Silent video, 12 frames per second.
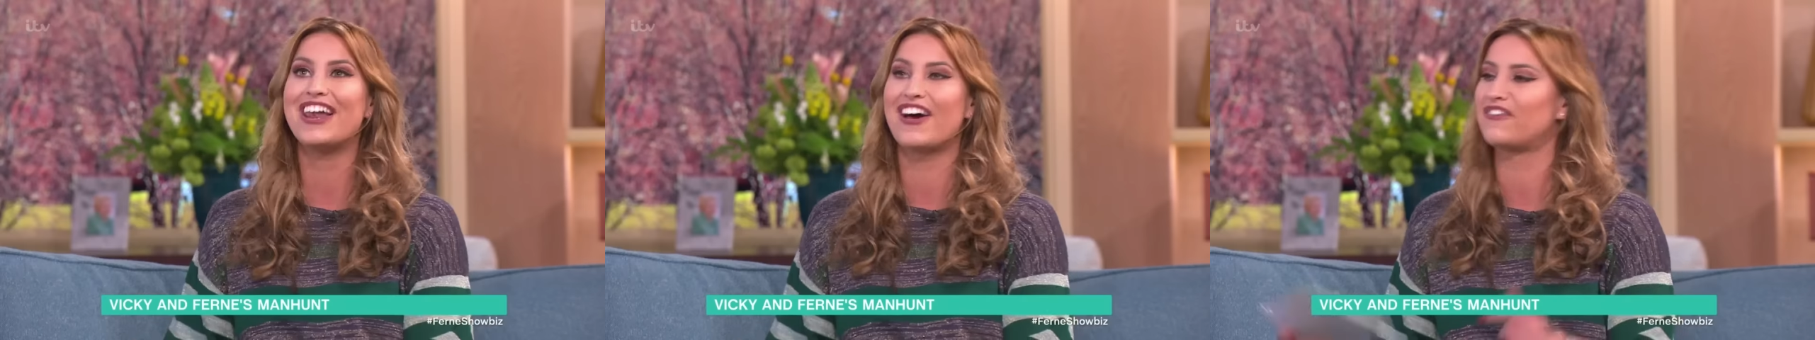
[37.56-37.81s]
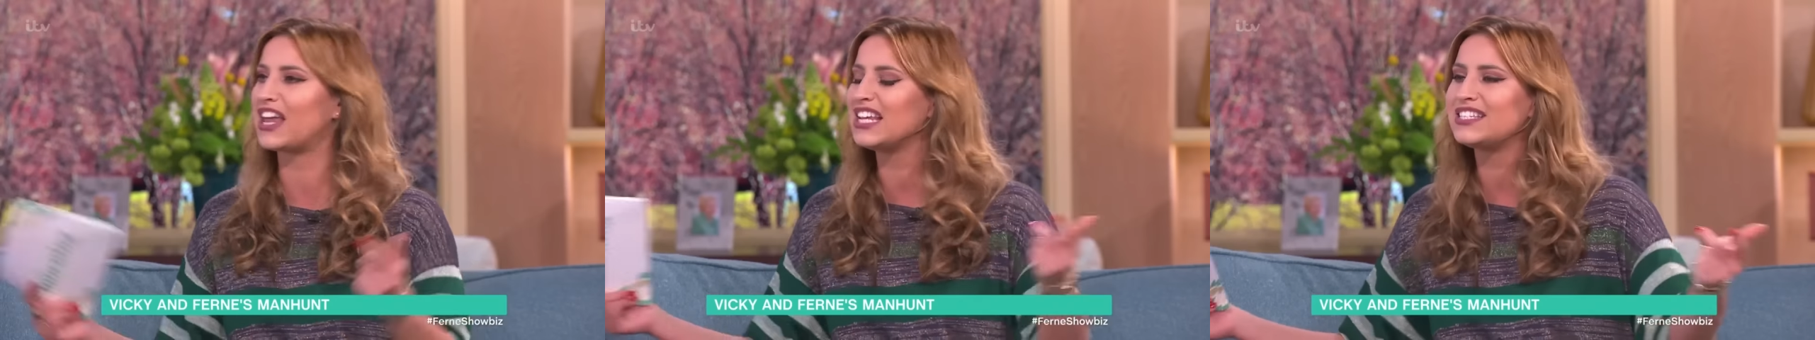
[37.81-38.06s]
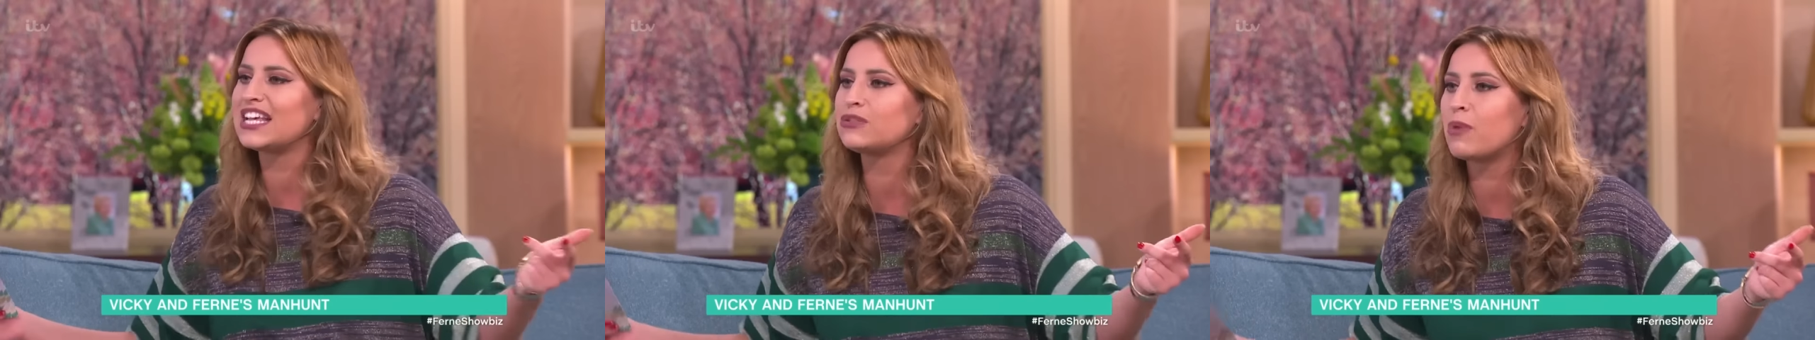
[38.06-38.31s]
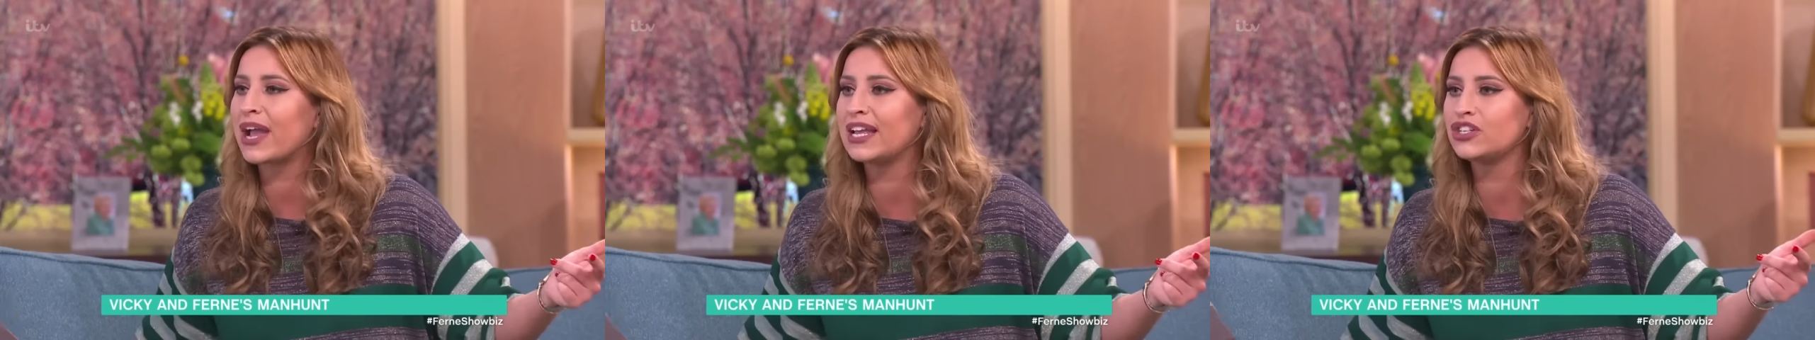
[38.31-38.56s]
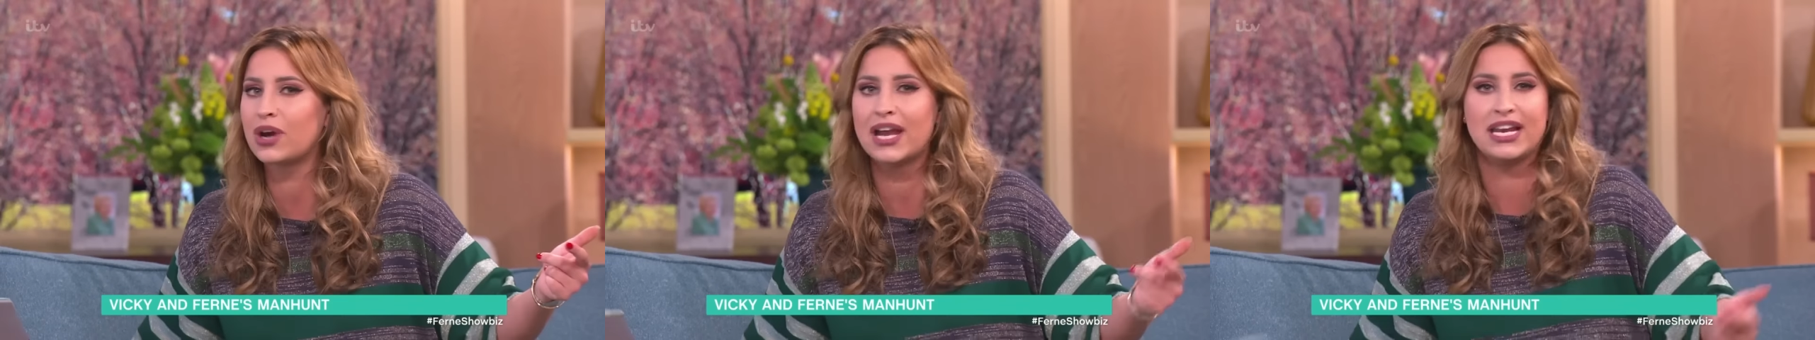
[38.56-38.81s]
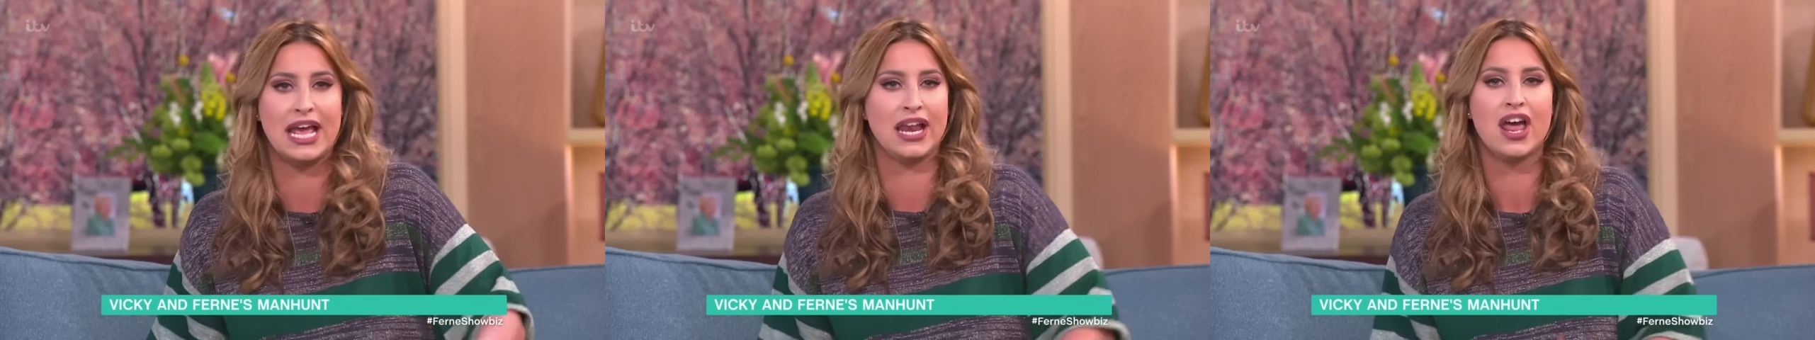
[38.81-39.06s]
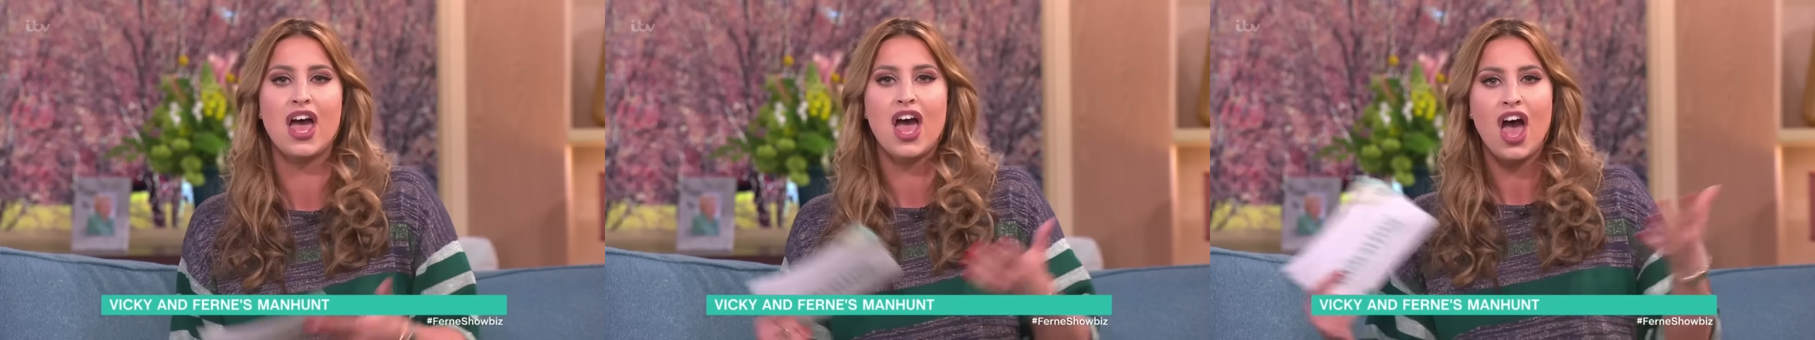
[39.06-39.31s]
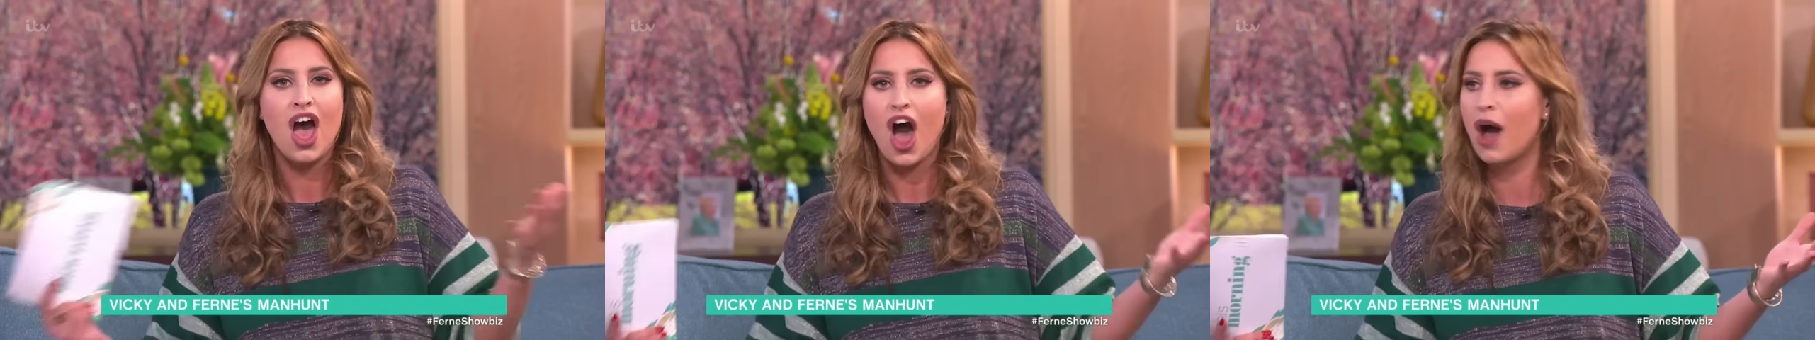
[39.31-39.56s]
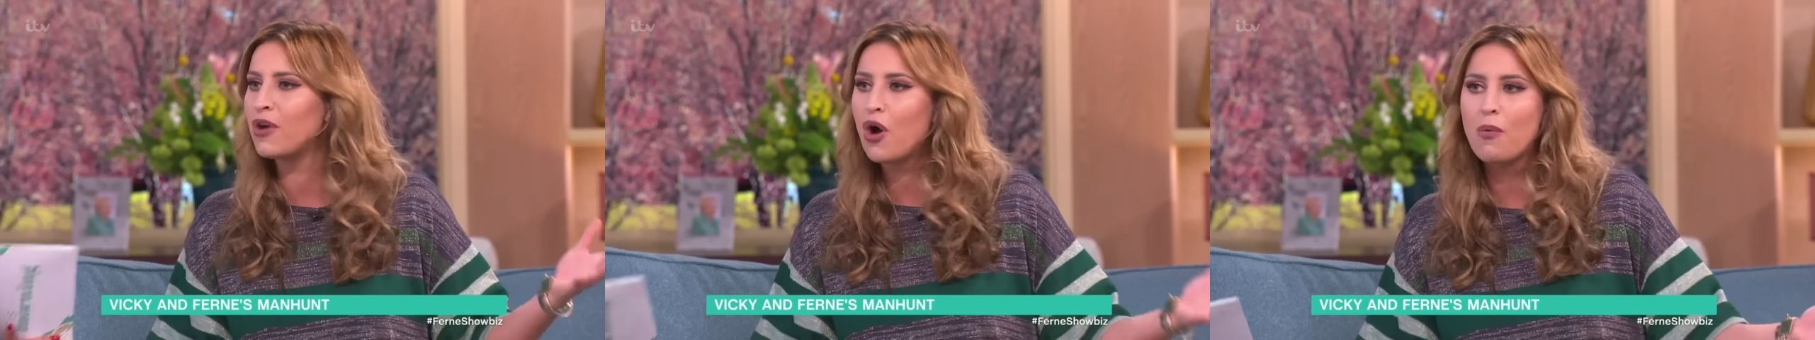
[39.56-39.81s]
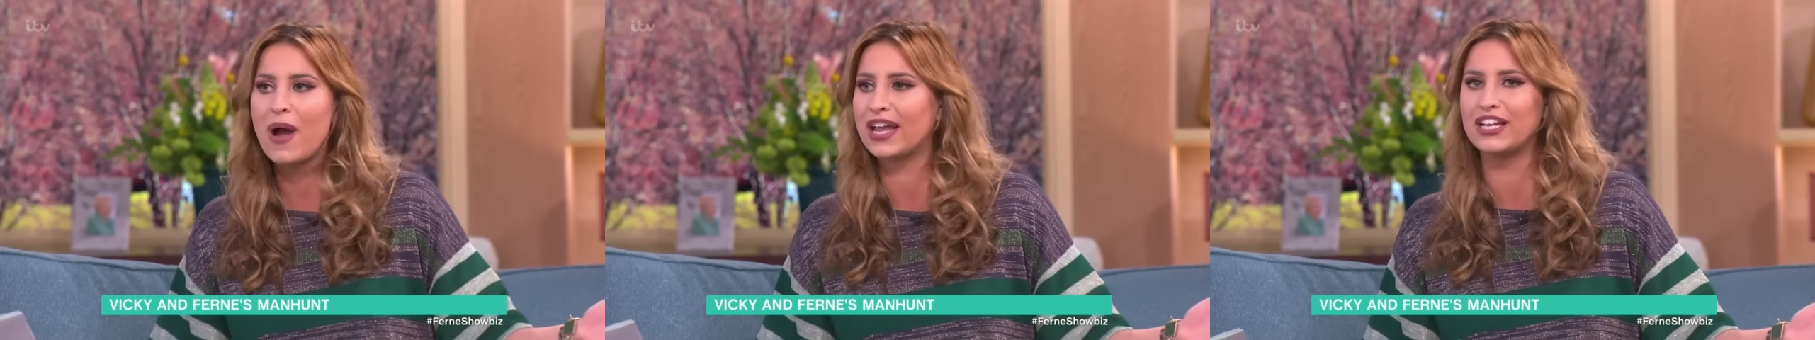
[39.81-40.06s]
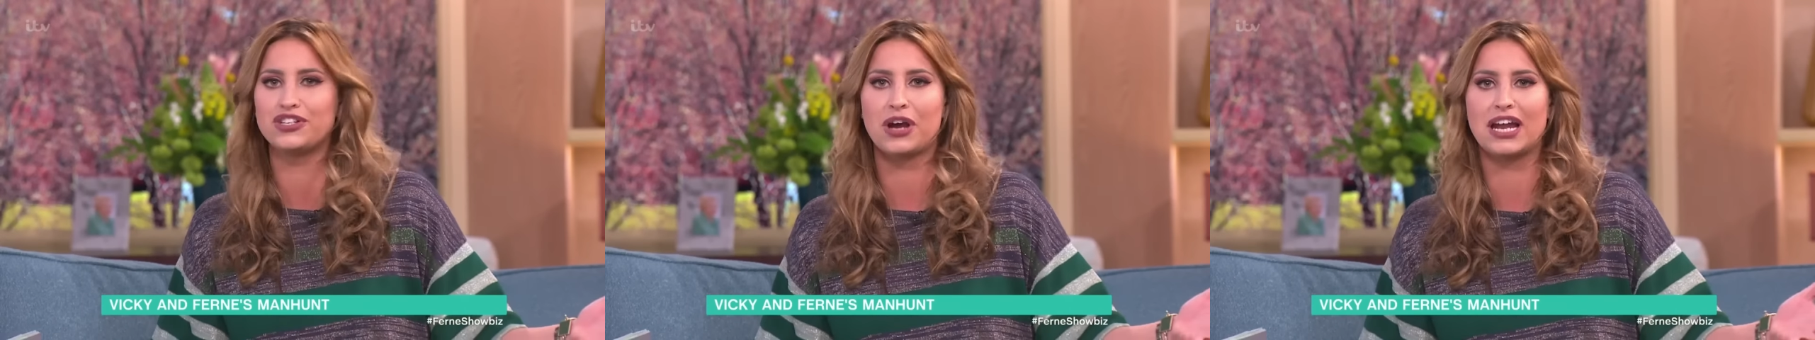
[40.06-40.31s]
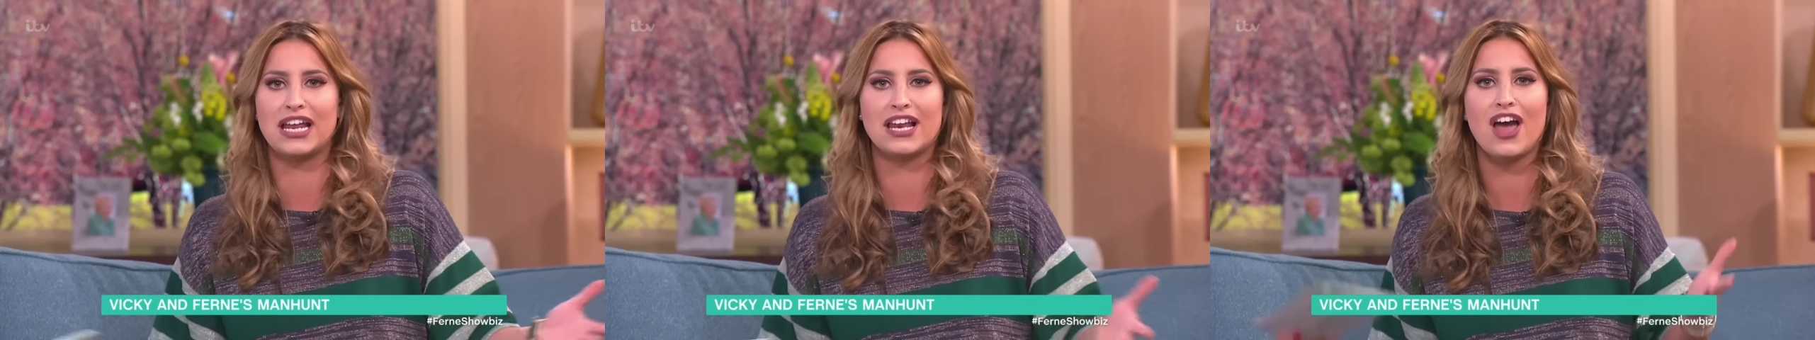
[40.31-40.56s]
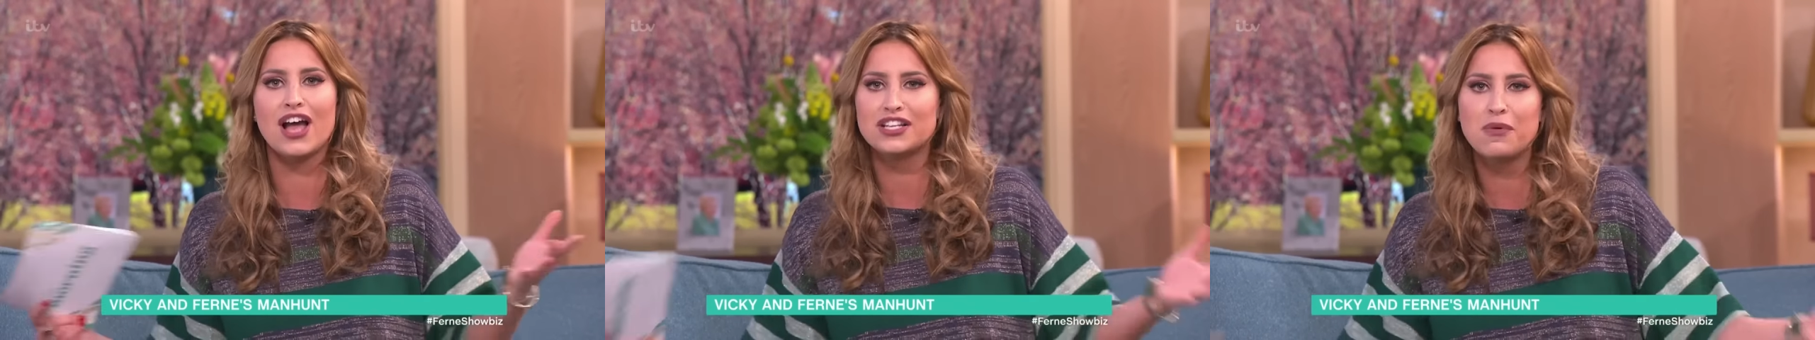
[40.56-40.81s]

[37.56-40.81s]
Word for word: my life, and it says wagging training. I'm not a wagging training. I